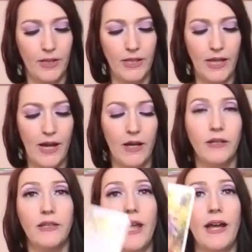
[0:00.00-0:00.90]

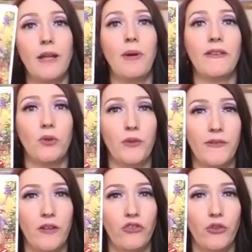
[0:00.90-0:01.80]
Yeah, Nine of Pentacles
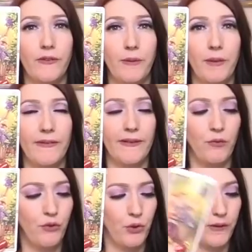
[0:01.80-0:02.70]
does show someone
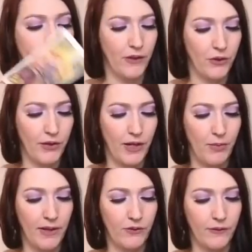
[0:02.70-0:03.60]
self-focused there, Nine
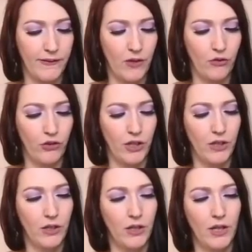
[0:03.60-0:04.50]
of Pentacles energy.
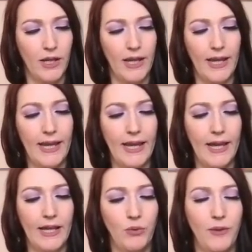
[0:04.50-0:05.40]

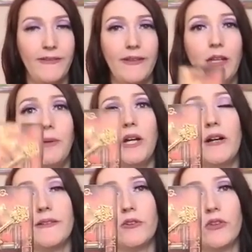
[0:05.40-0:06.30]
And we see
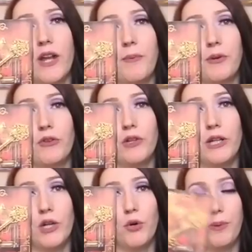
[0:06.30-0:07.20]
because there's an
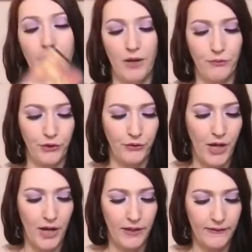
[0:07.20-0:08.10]
opportunity opening up for you
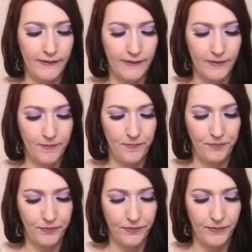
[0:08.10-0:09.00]
guys.
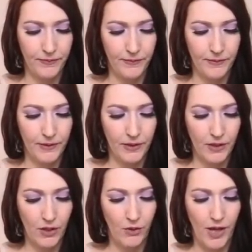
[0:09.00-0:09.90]

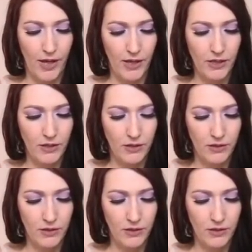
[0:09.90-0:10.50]
Okay.